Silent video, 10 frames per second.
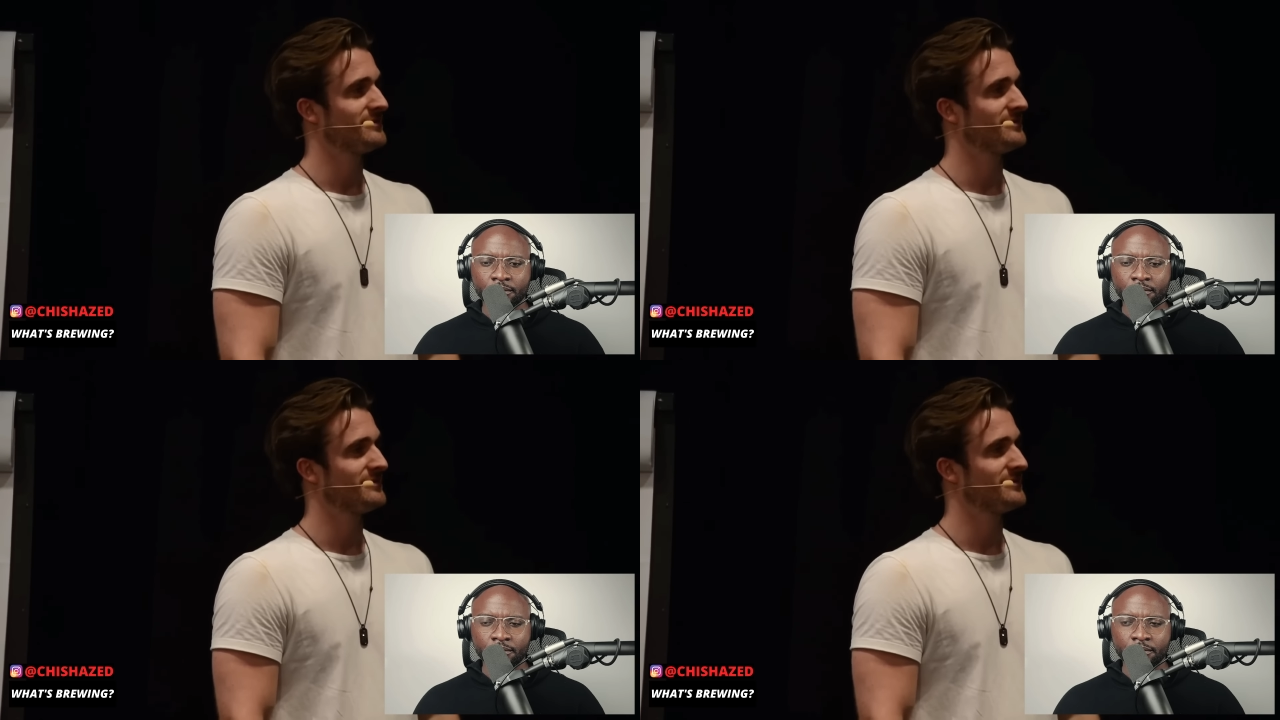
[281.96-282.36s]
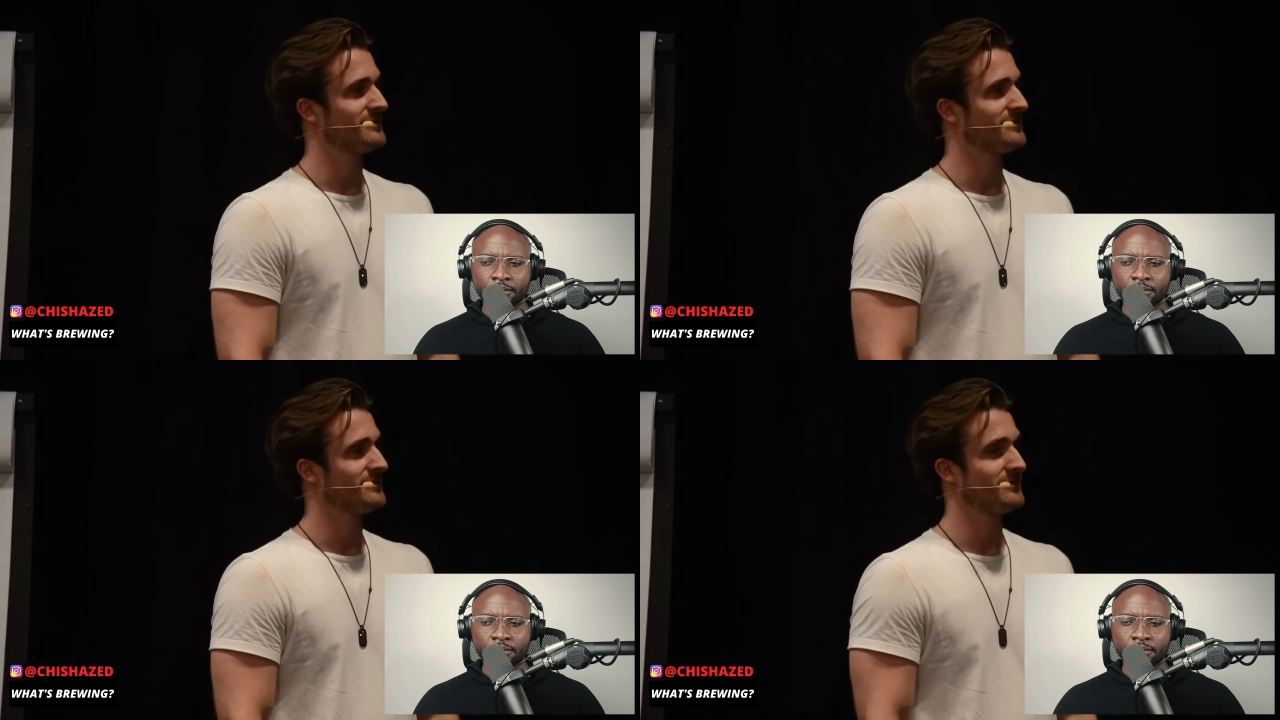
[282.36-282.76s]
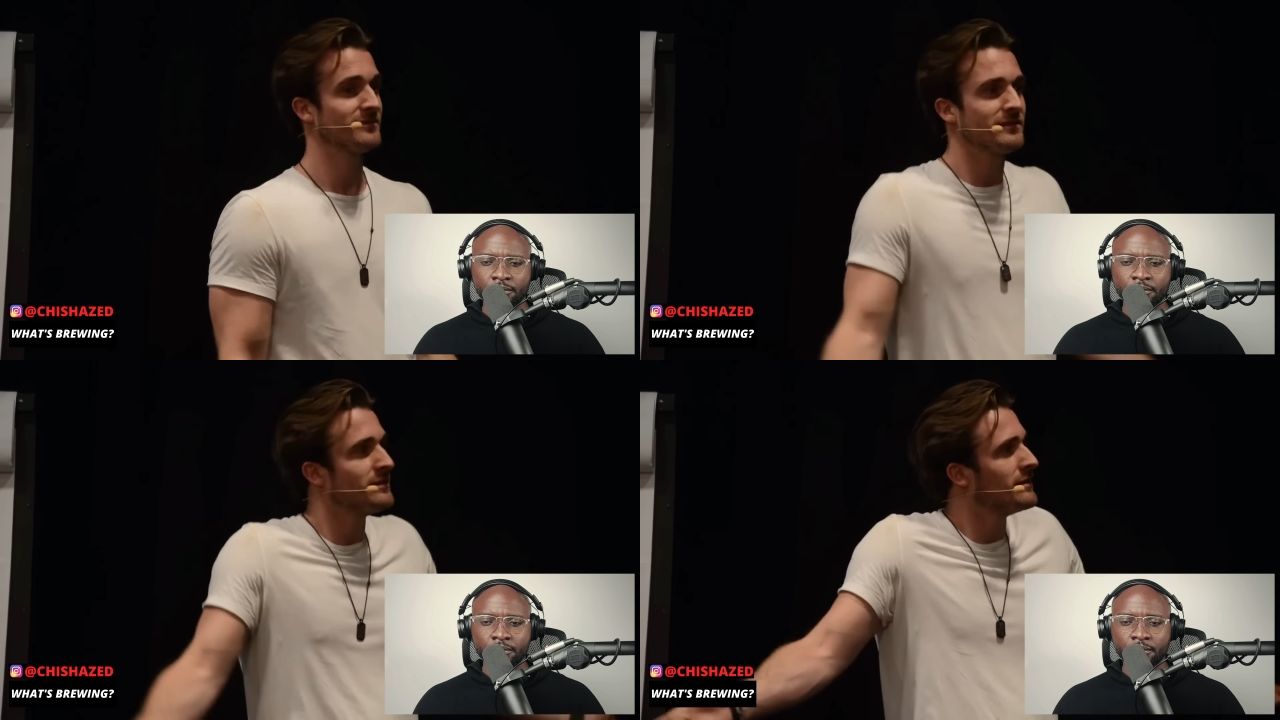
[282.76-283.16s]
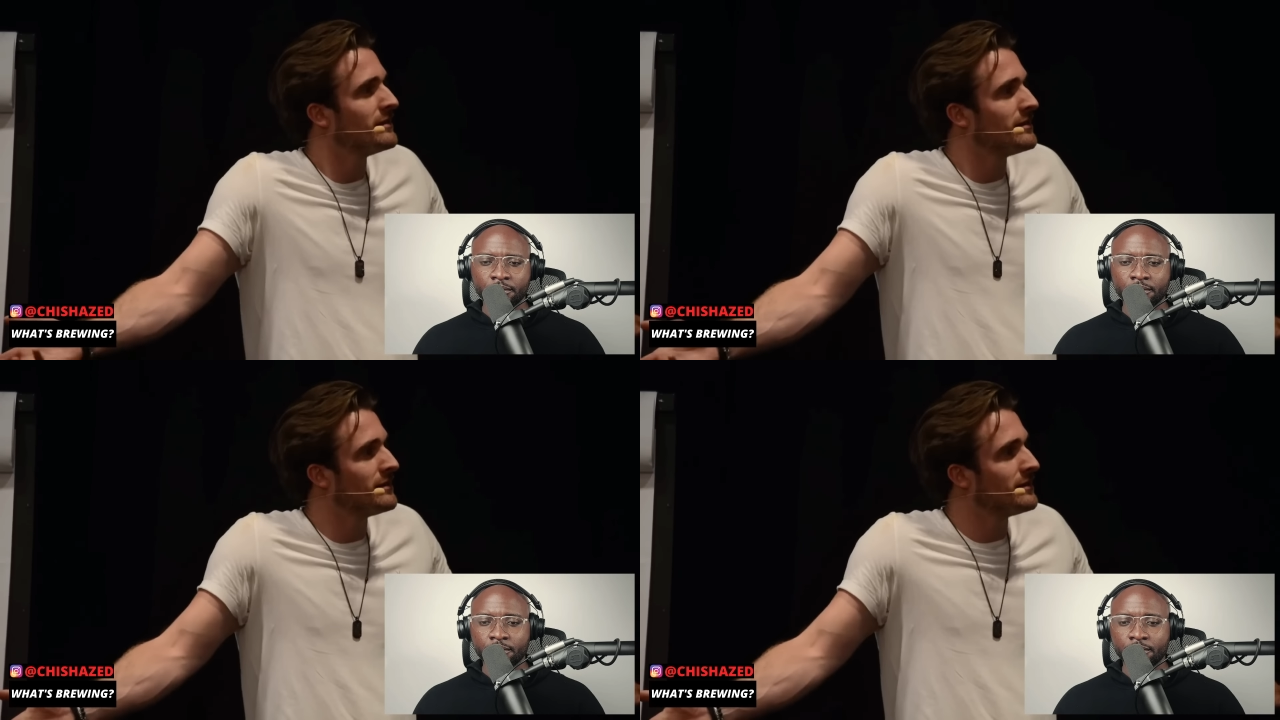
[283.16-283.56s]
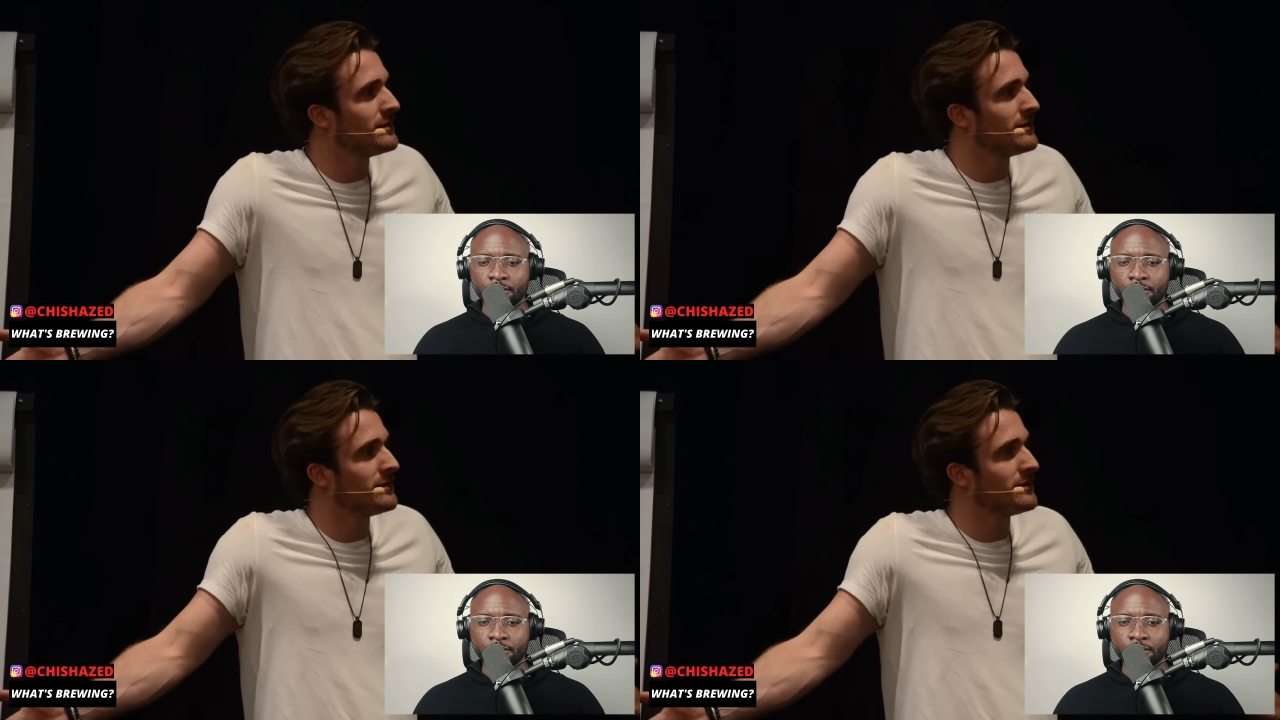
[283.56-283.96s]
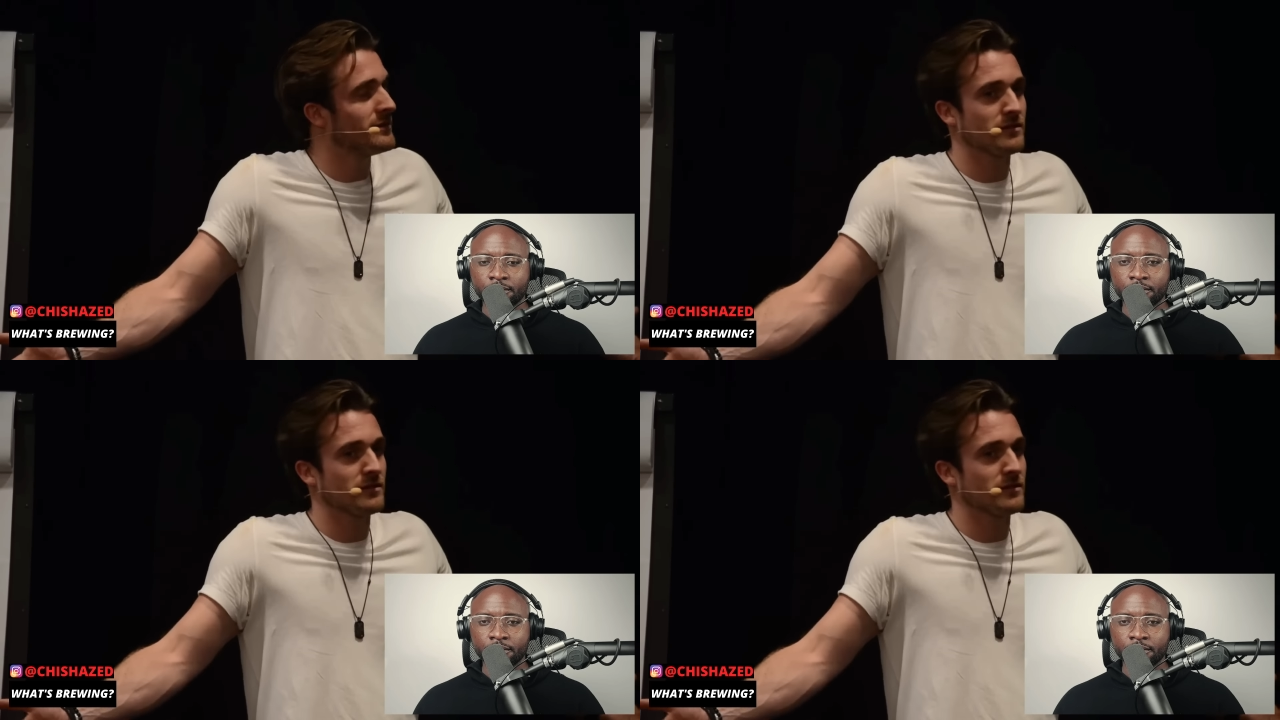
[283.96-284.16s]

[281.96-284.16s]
Nobody speaks.